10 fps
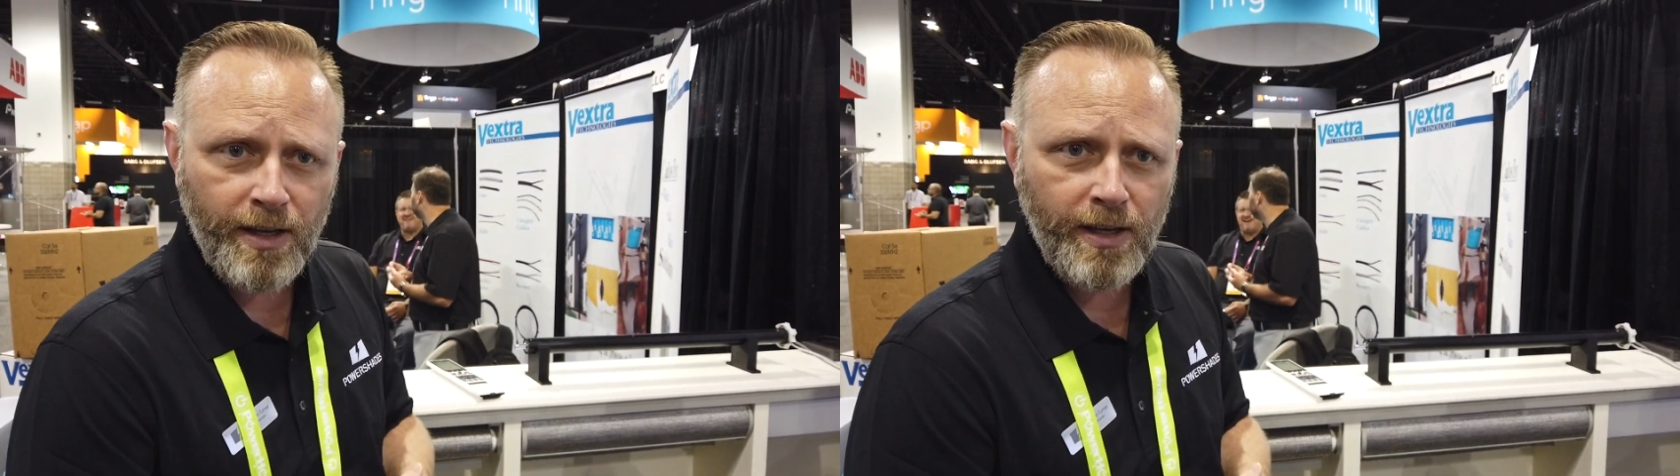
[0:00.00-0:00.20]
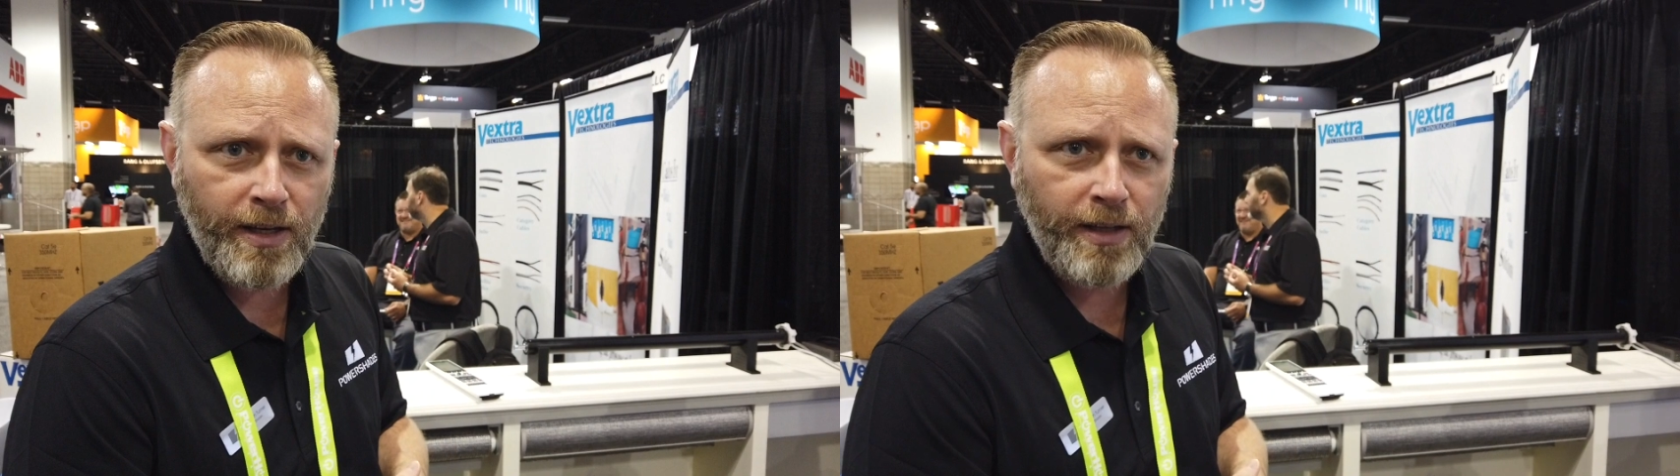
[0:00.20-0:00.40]

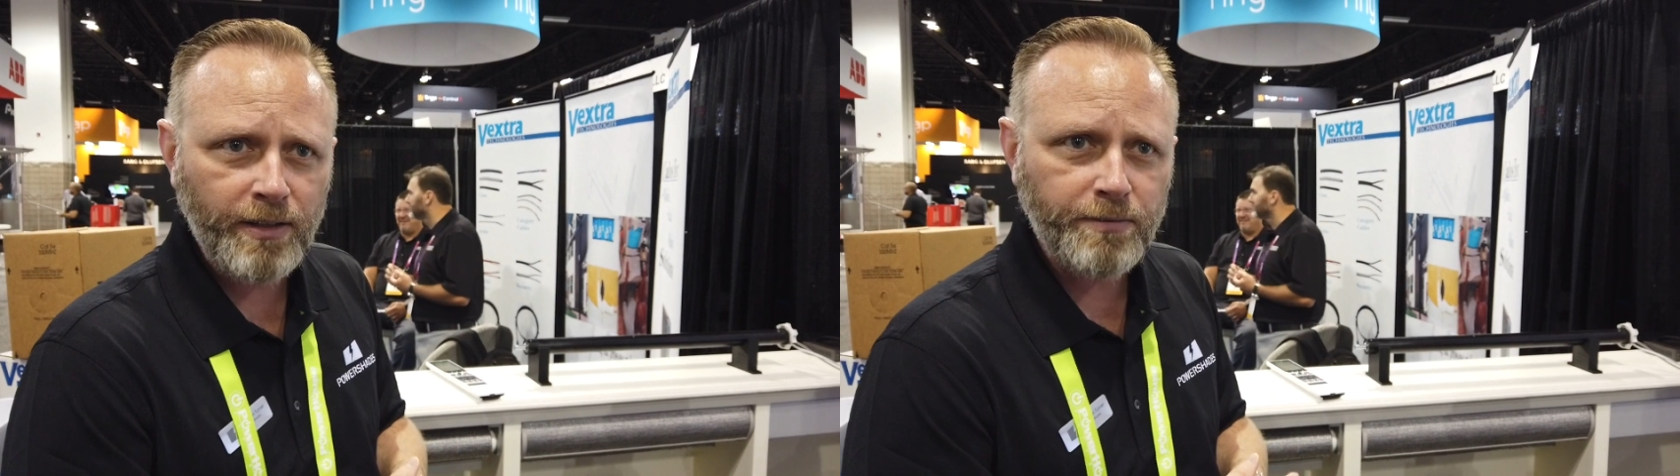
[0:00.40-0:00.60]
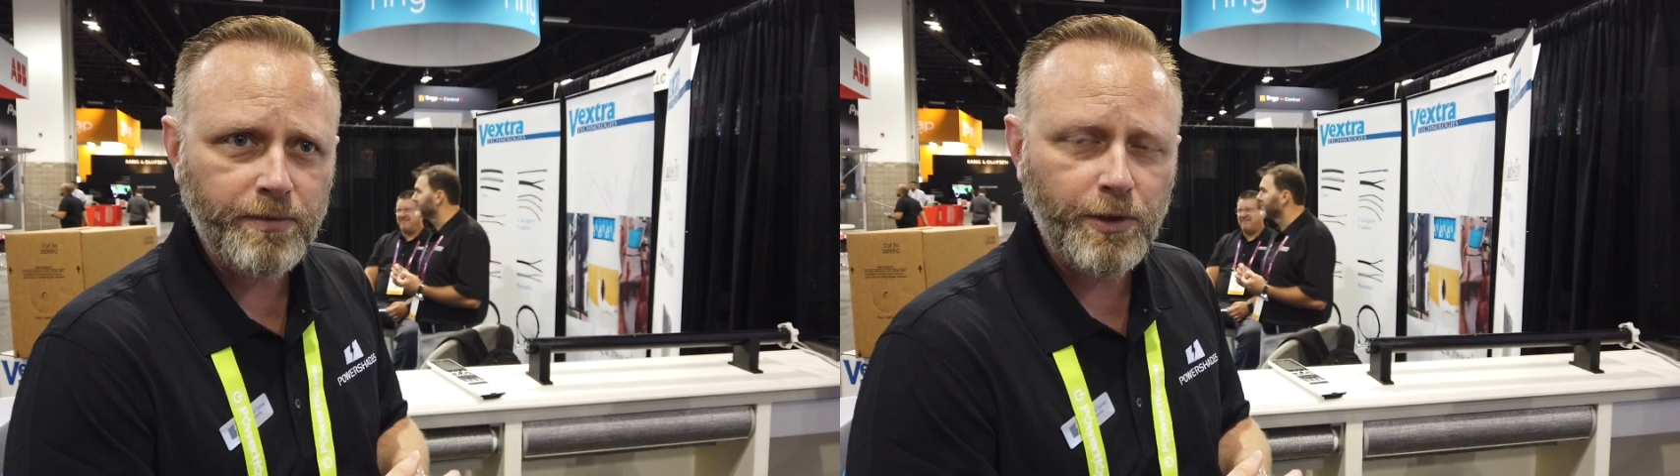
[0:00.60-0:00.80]

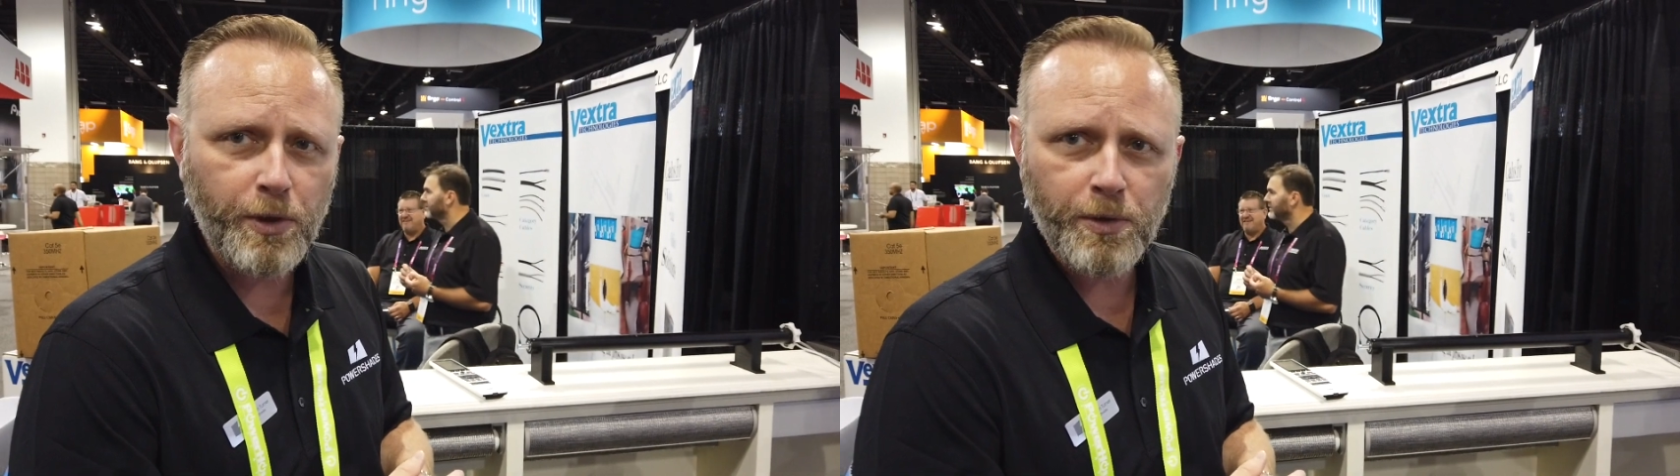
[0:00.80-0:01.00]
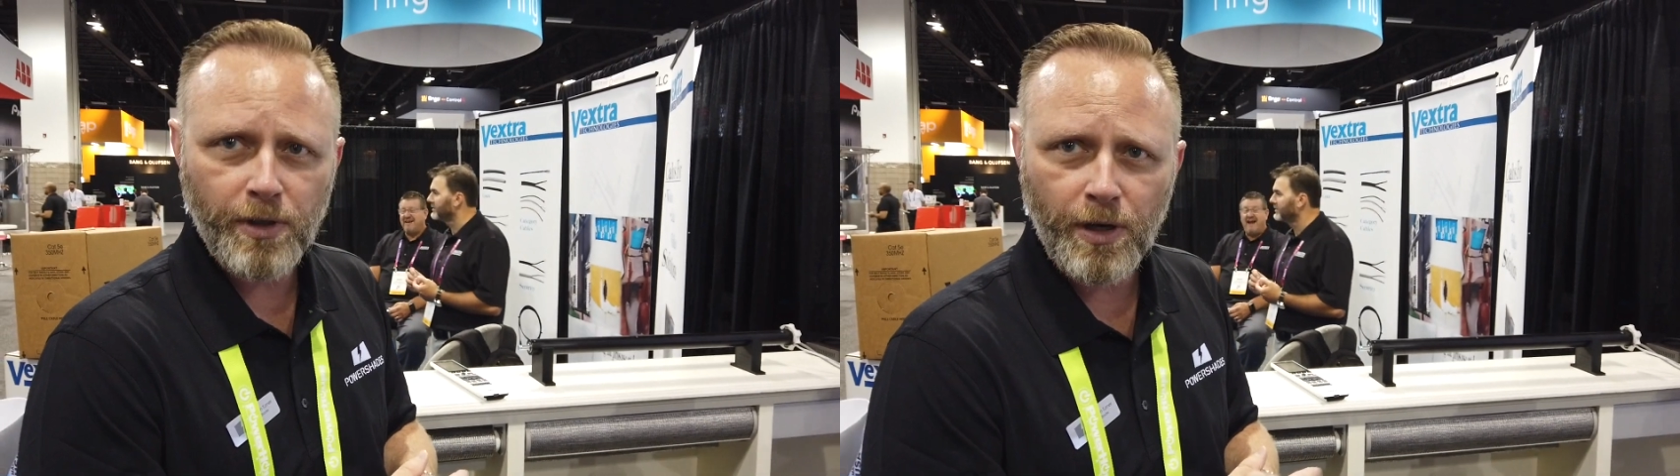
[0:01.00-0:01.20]
uh,
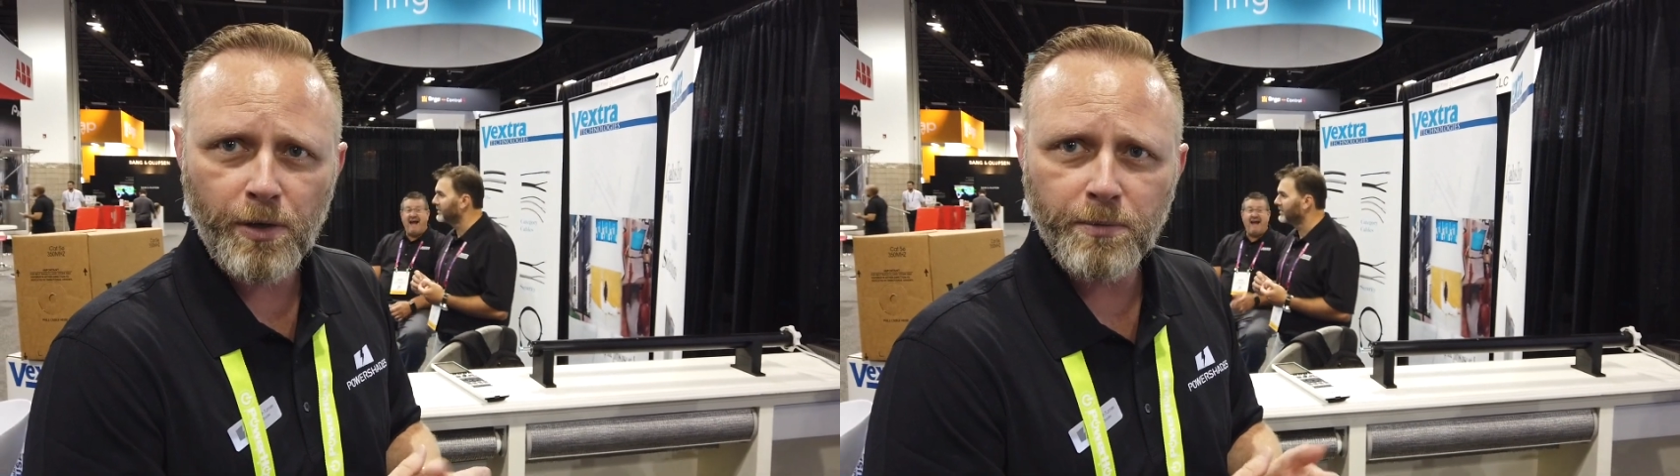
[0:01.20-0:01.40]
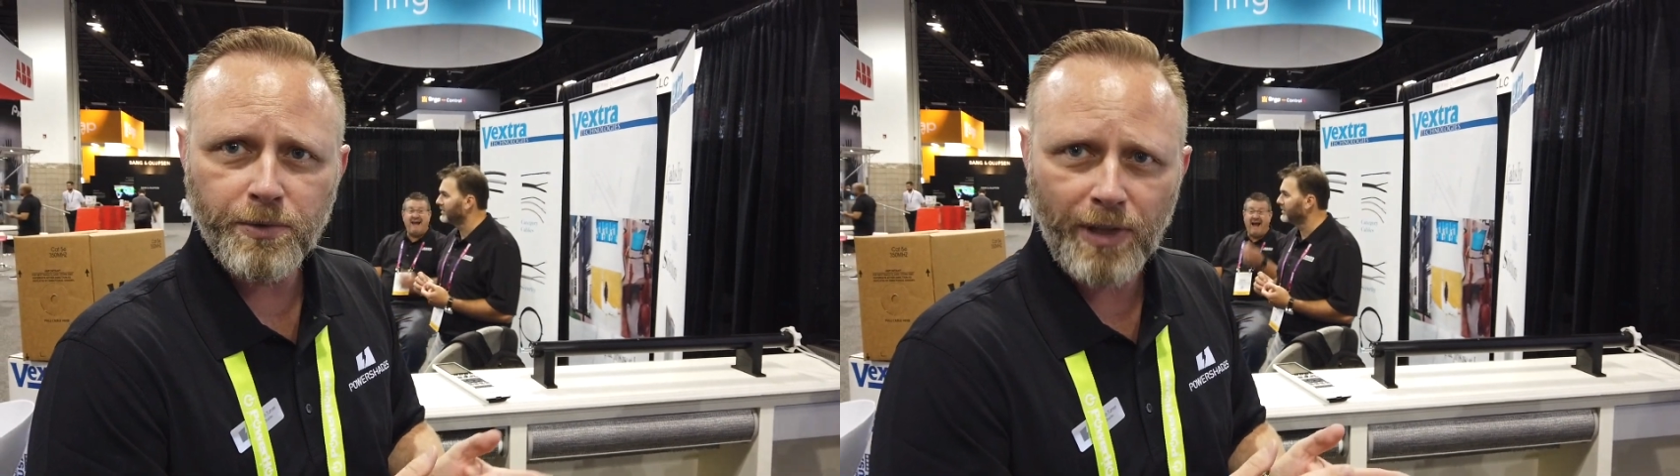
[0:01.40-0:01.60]
Google Home,